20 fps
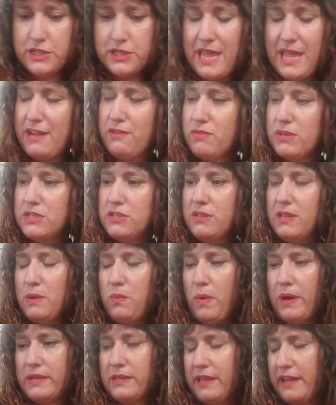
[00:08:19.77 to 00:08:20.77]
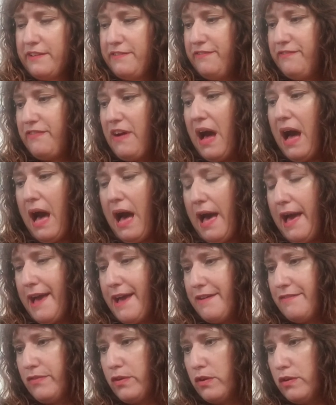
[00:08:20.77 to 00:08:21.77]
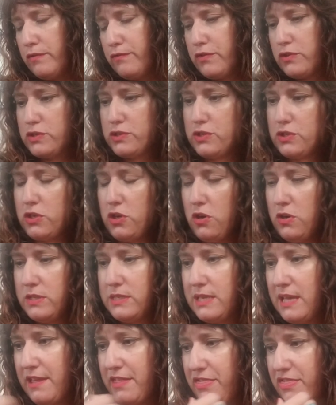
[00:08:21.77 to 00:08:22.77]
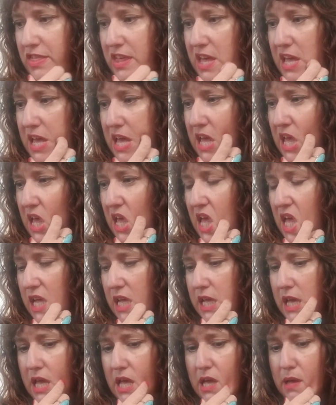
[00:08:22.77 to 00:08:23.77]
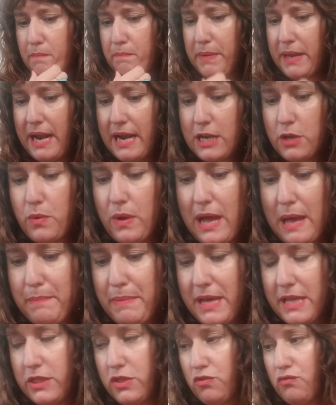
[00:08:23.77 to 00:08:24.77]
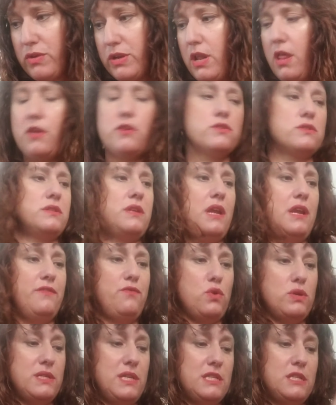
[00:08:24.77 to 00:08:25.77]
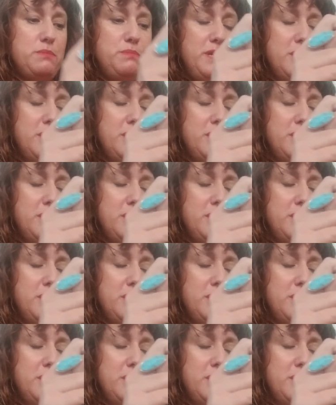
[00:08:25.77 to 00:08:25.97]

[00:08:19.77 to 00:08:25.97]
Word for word: they originally wanted like five for skirts, I think, but anyway, I paid $3.84 a